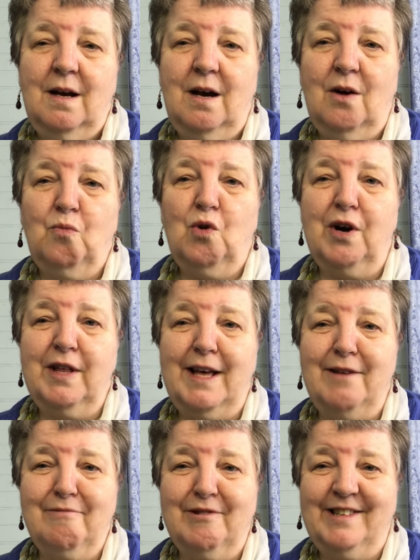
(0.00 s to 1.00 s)
uh, why
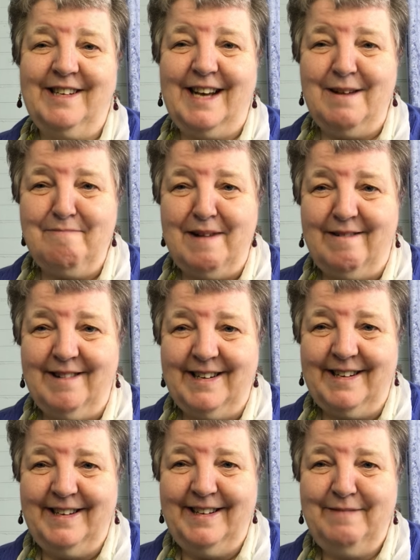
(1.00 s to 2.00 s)
they want to get
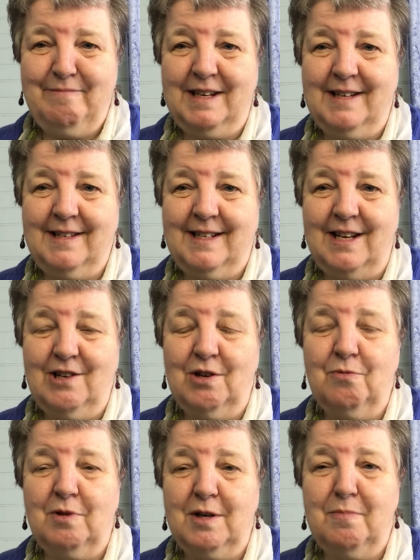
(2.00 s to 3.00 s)
married because they
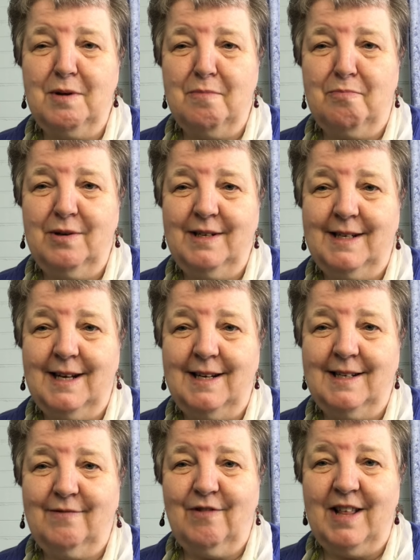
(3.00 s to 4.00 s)
do want to be a
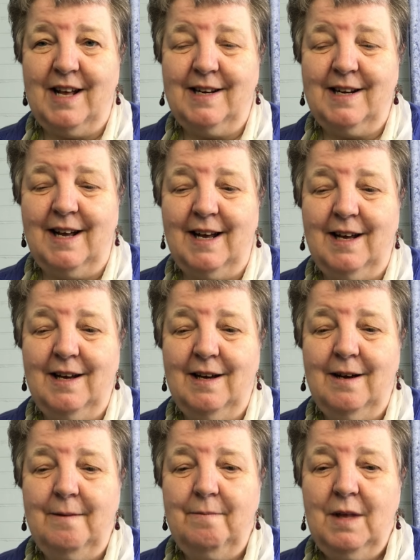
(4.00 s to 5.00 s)
princess for that day.
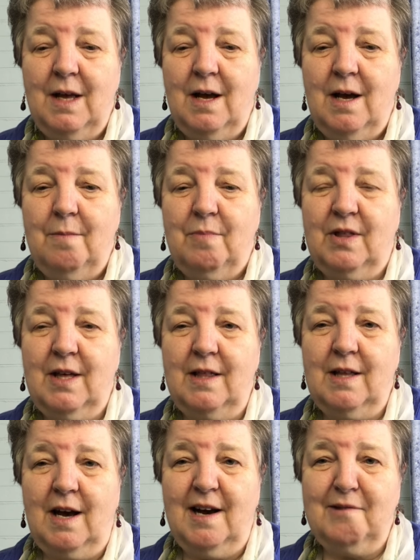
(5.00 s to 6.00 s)
But then
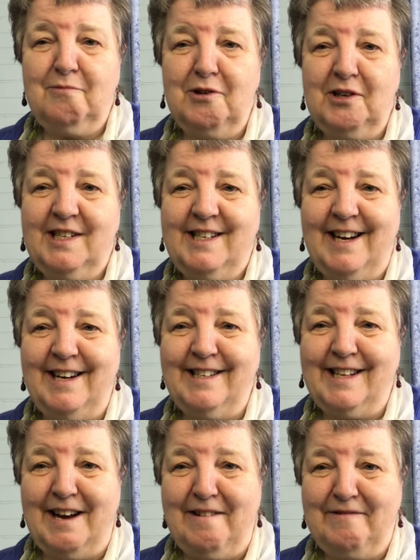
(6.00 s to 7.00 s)
the hard work
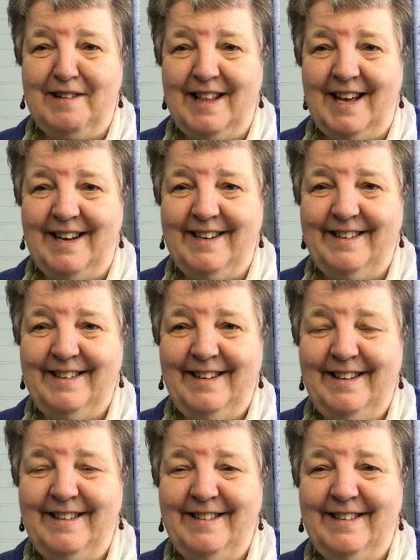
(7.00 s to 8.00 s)
starts after that,
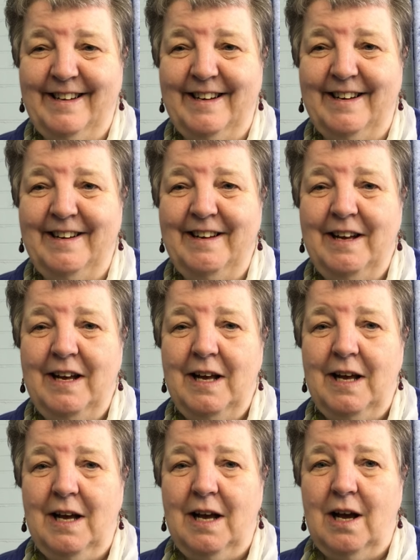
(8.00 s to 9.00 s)
and uh,
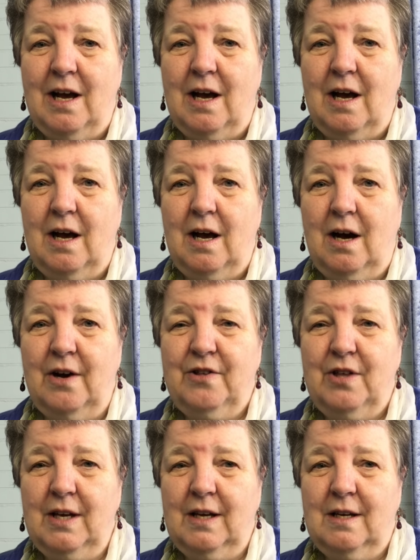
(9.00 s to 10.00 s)
I
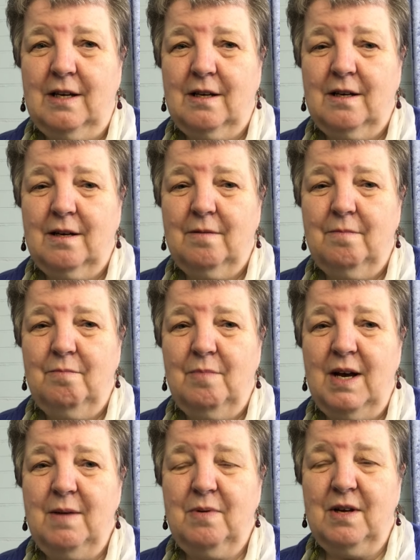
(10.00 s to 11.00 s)
think
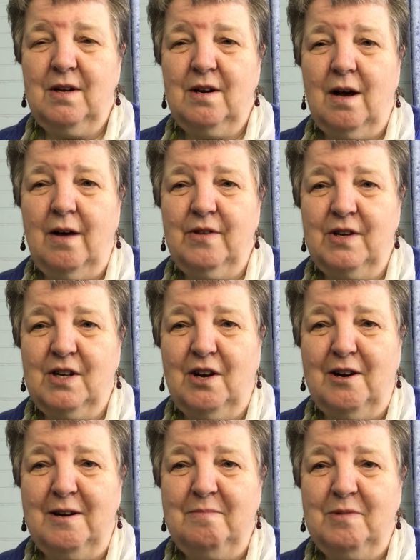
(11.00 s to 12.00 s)
maybe in other
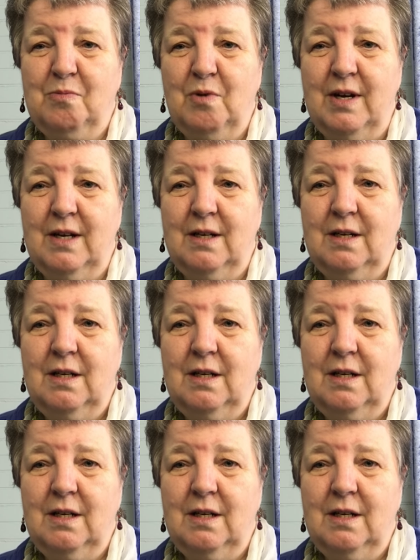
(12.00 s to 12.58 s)
times when